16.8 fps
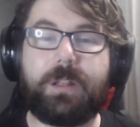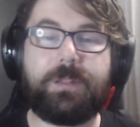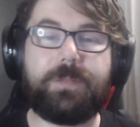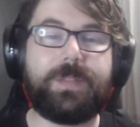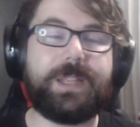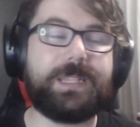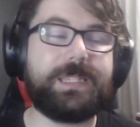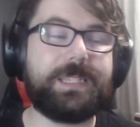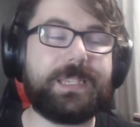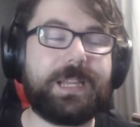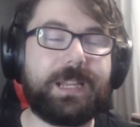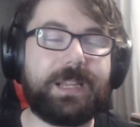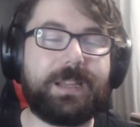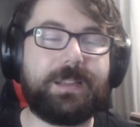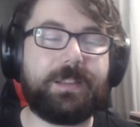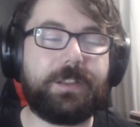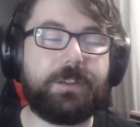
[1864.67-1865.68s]
of this
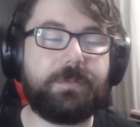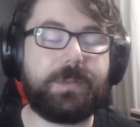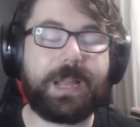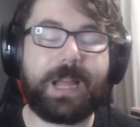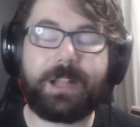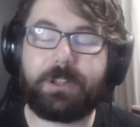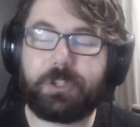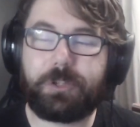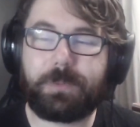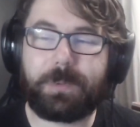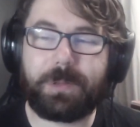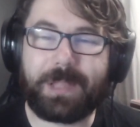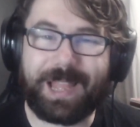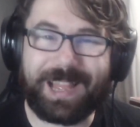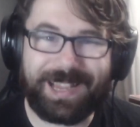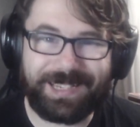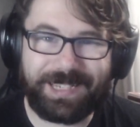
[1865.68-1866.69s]
knowledgeable
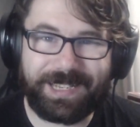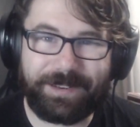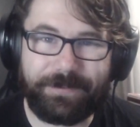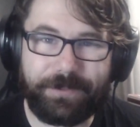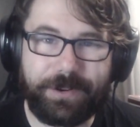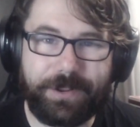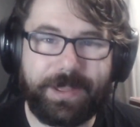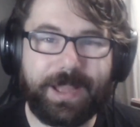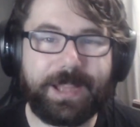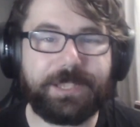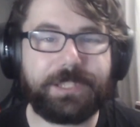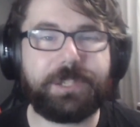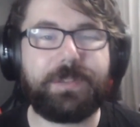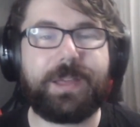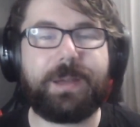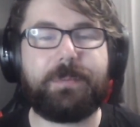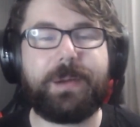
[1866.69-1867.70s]
content for you guys,
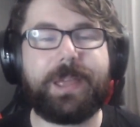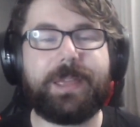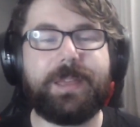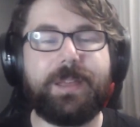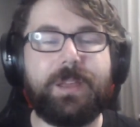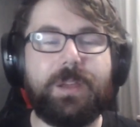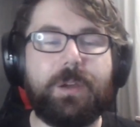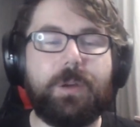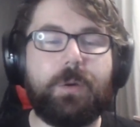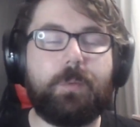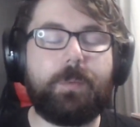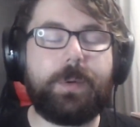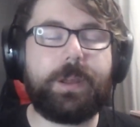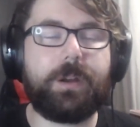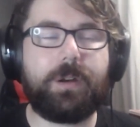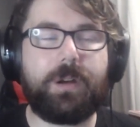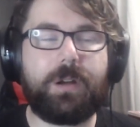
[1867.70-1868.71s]
so that way
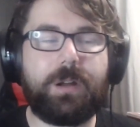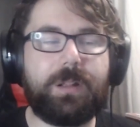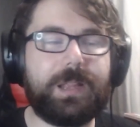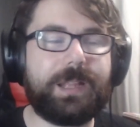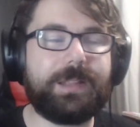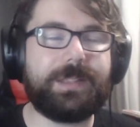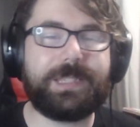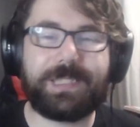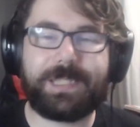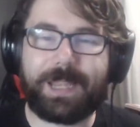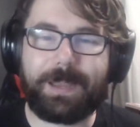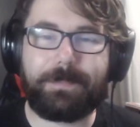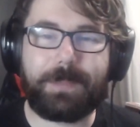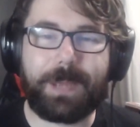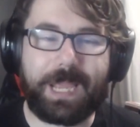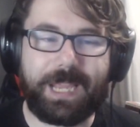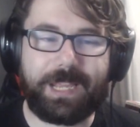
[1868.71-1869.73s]
we are all on the
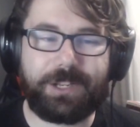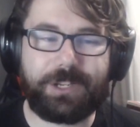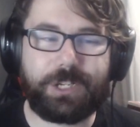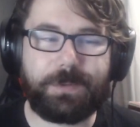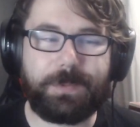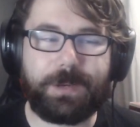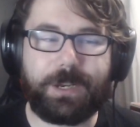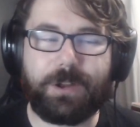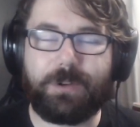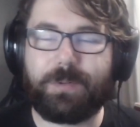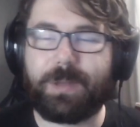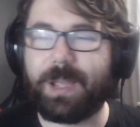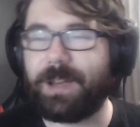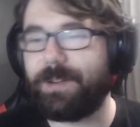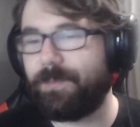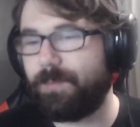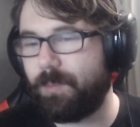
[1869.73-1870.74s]
same page and we know
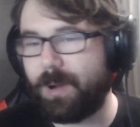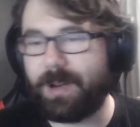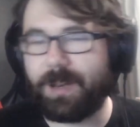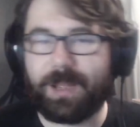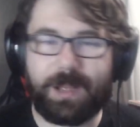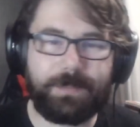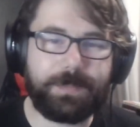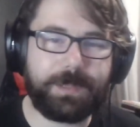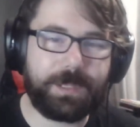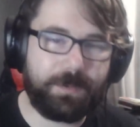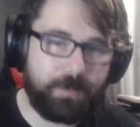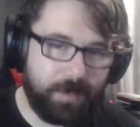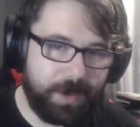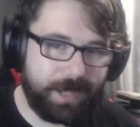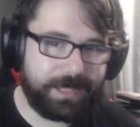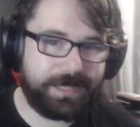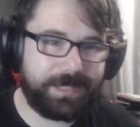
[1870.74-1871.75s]
kind of what comes in
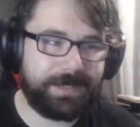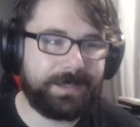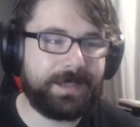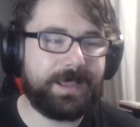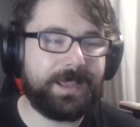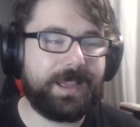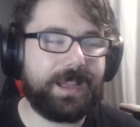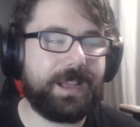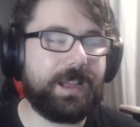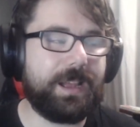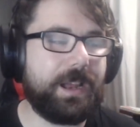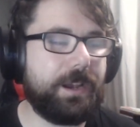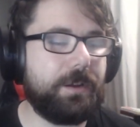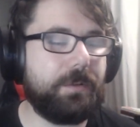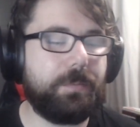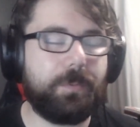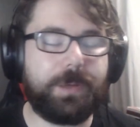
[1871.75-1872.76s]
what. I
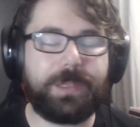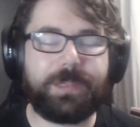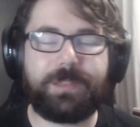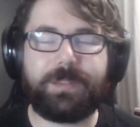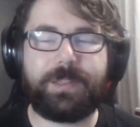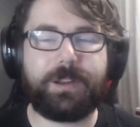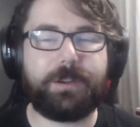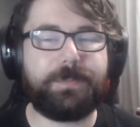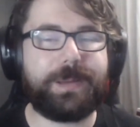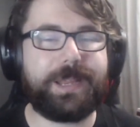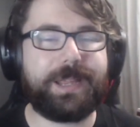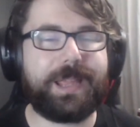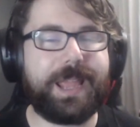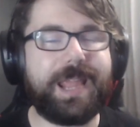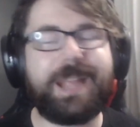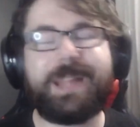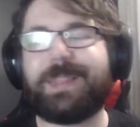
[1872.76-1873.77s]
know with there being
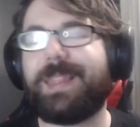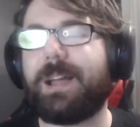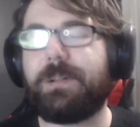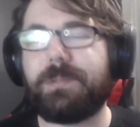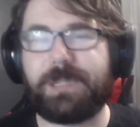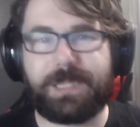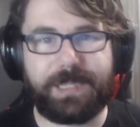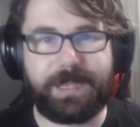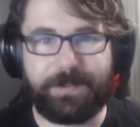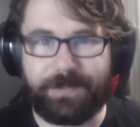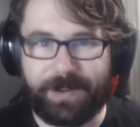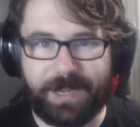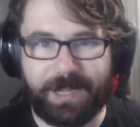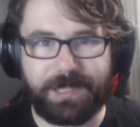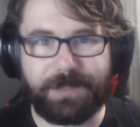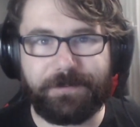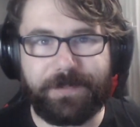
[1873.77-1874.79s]
8,000 different
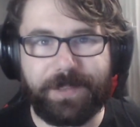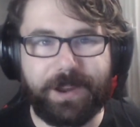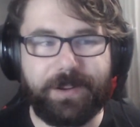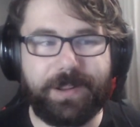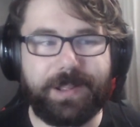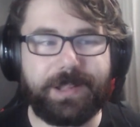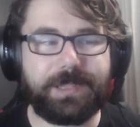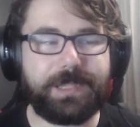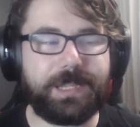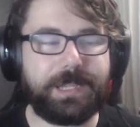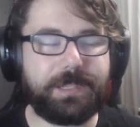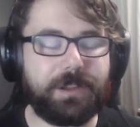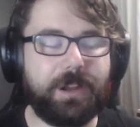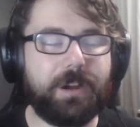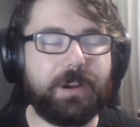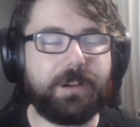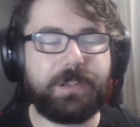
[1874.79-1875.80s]
kinds of variants, it's
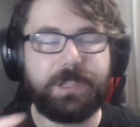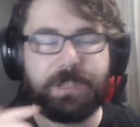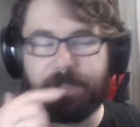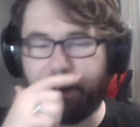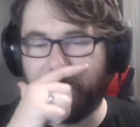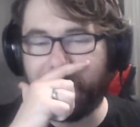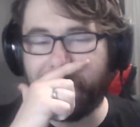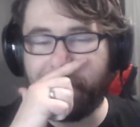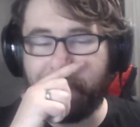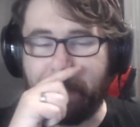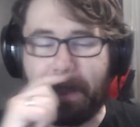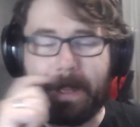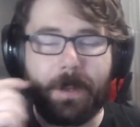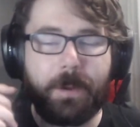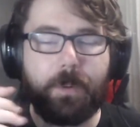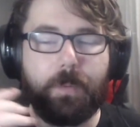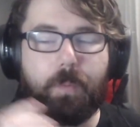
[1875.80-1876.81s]
hard to know
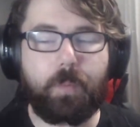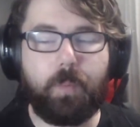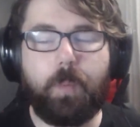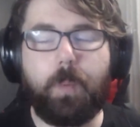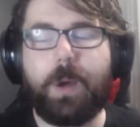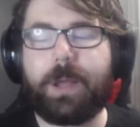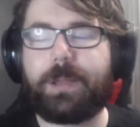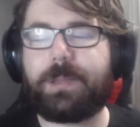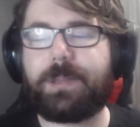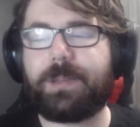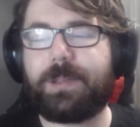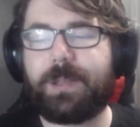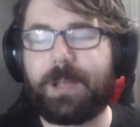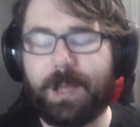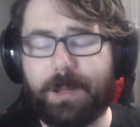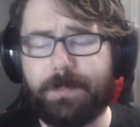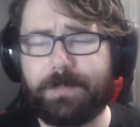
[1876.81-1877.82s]
what
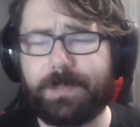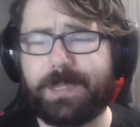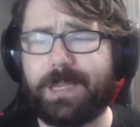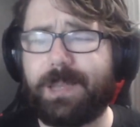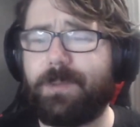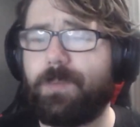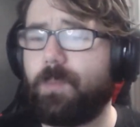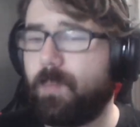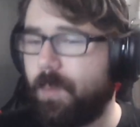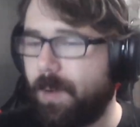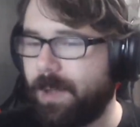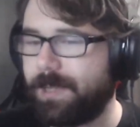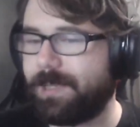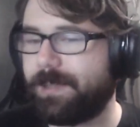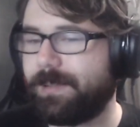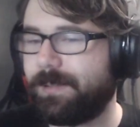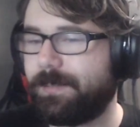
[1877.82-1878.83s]
comes in what